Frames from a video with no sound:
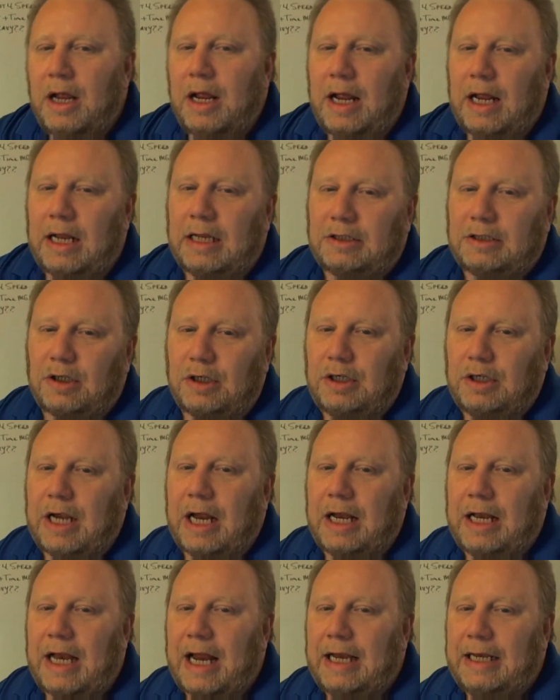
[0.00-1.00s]
And so you
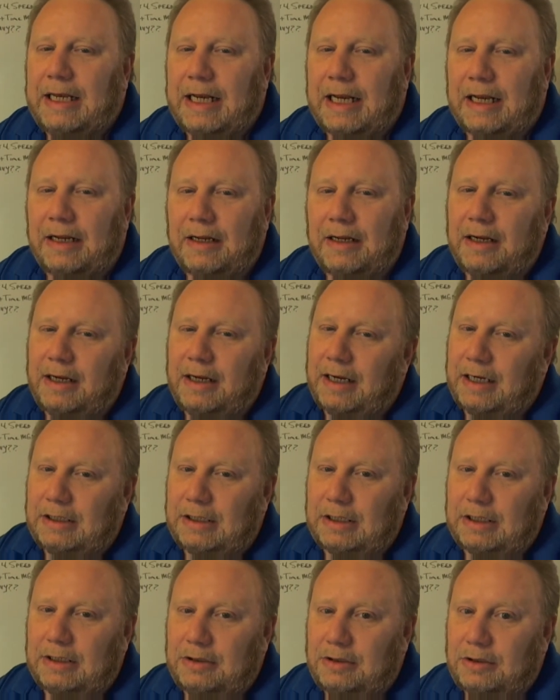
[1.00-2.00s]
got an idea. And
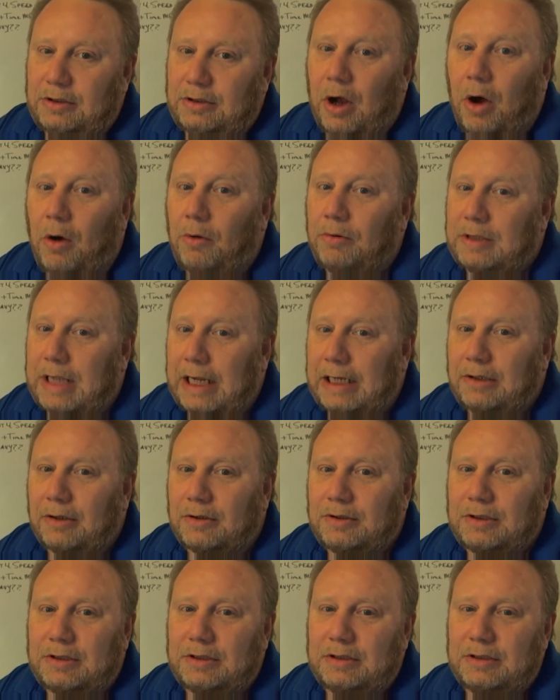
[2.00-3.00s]
you don't take
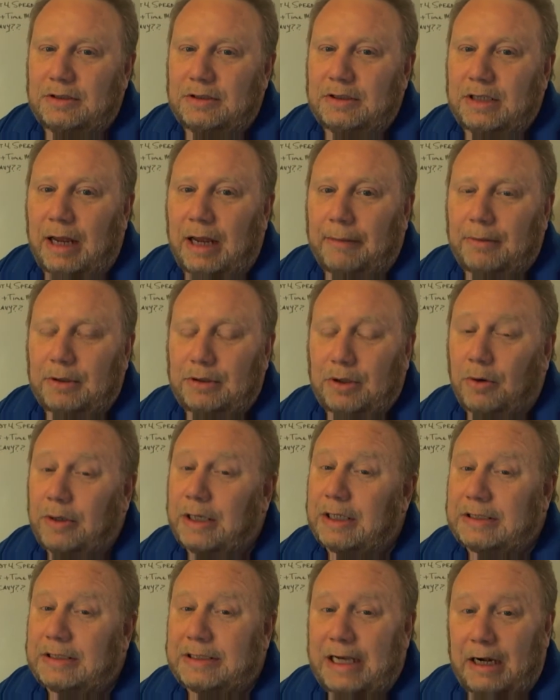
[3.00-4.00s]
those numbers. Don't
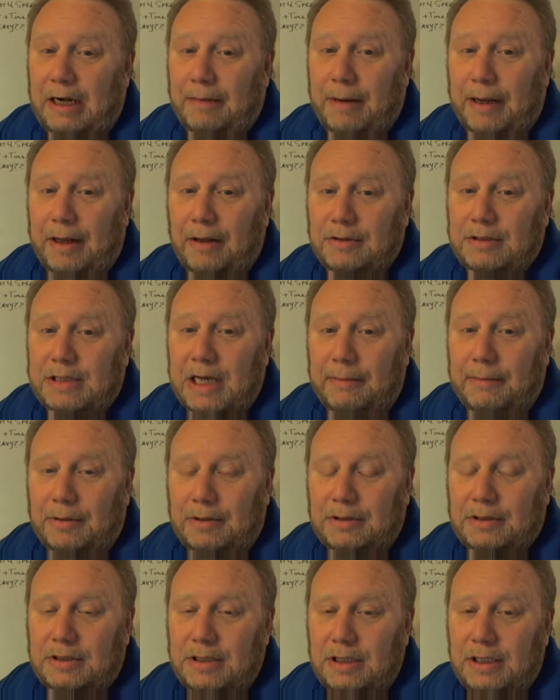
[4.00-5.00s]
get scared by those
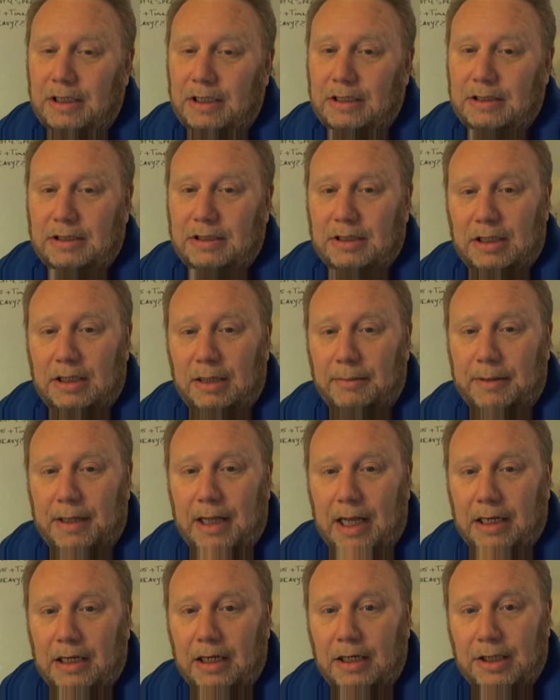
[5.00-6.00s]
numbers. Because you're going to be
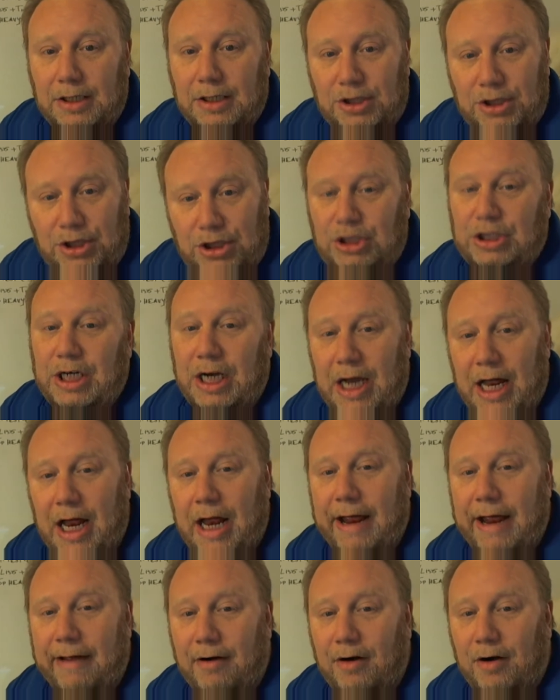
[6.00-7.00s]
like, shit,
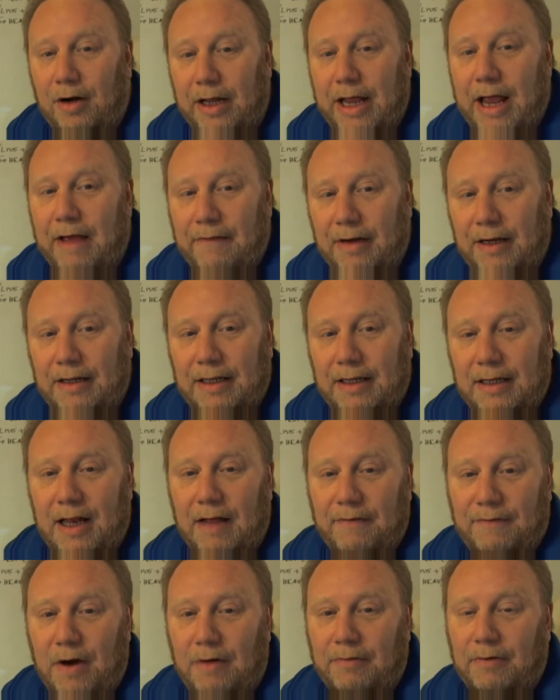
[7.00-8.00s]
I hardly have anything
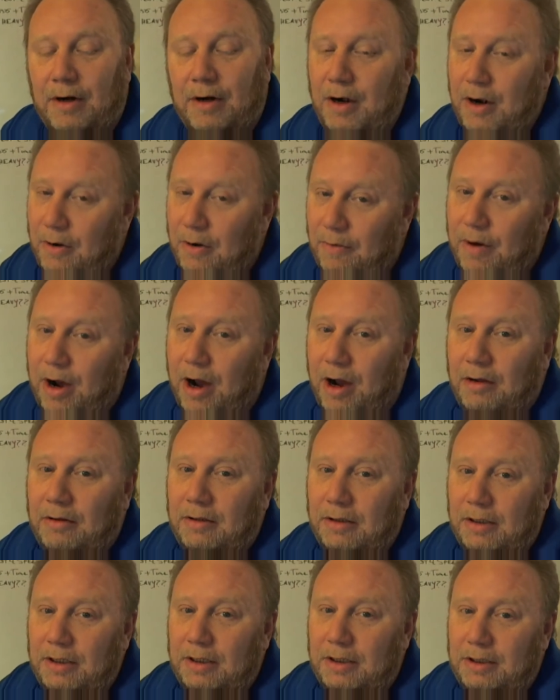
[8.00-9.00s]
left over.
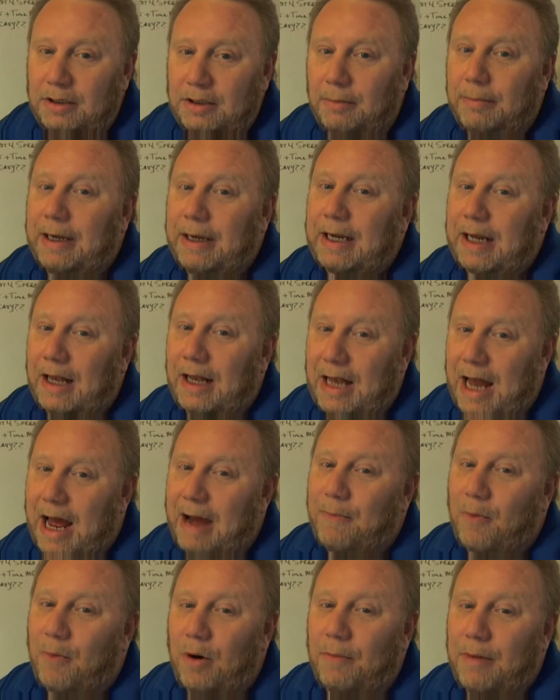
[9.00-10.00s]
Well, you're making a
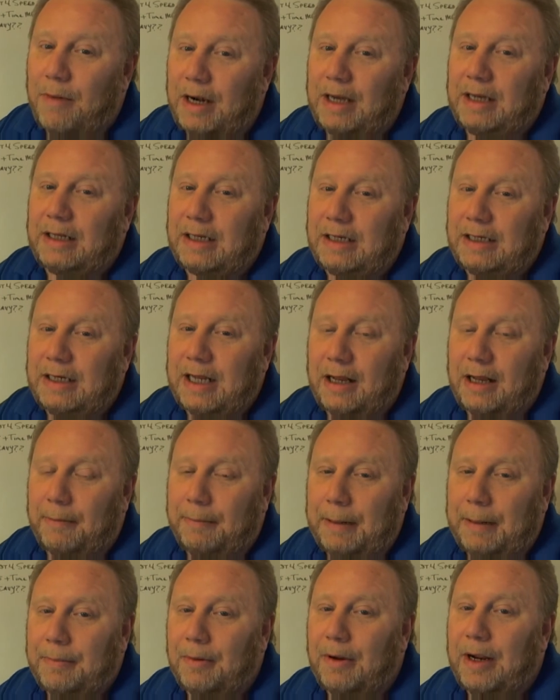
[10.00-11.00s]
lot more money than the other
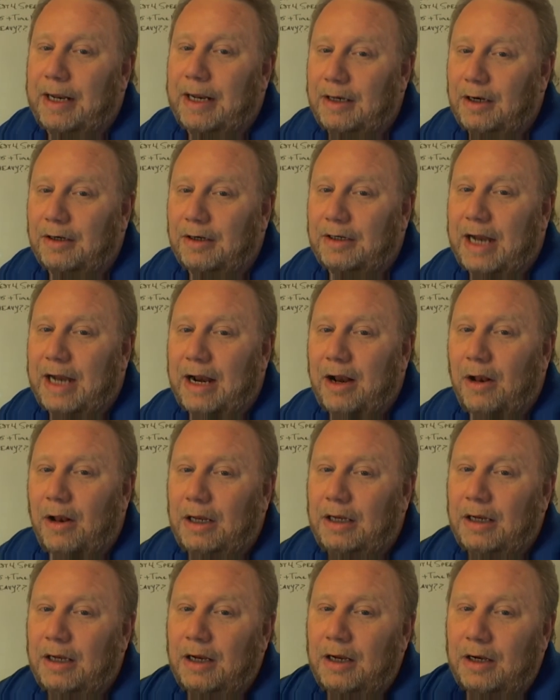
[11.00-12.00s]
people. And they're not
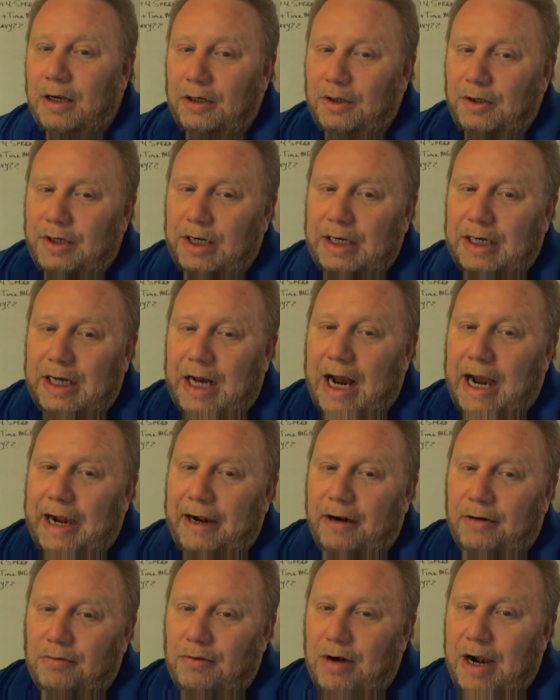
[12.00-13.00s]
only you're getting a
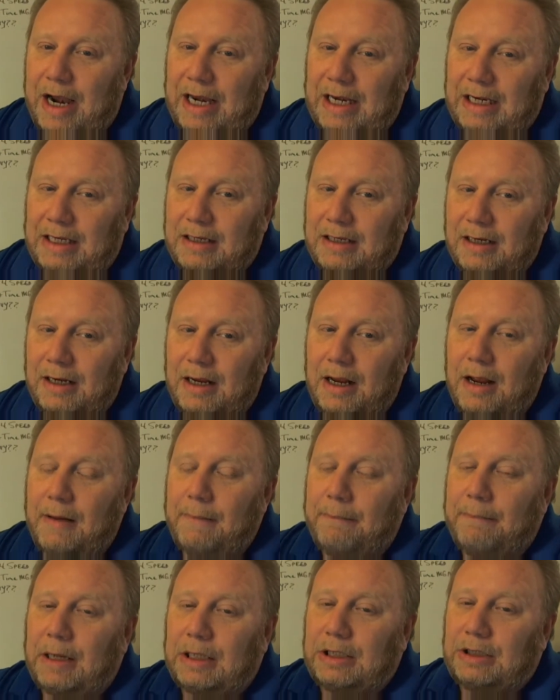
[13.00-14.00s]
higher rate,
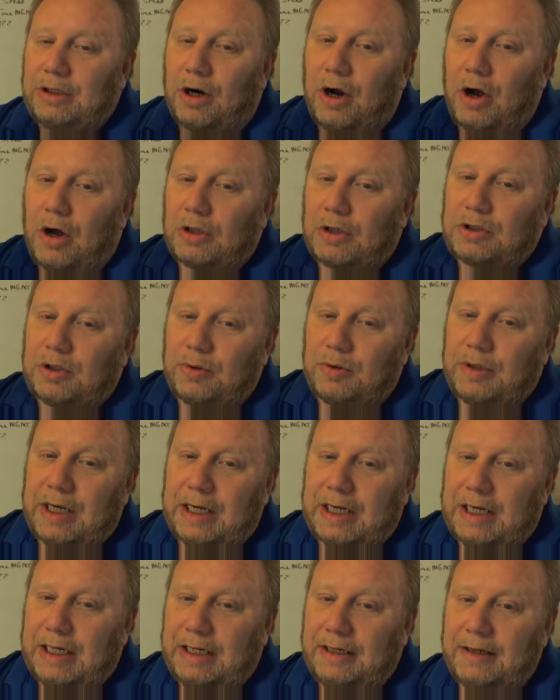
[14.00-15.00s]
but you're also
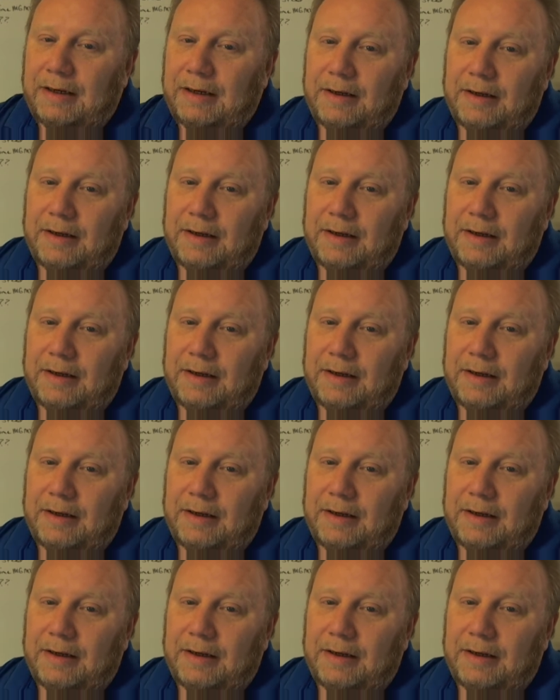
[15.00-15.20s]
getting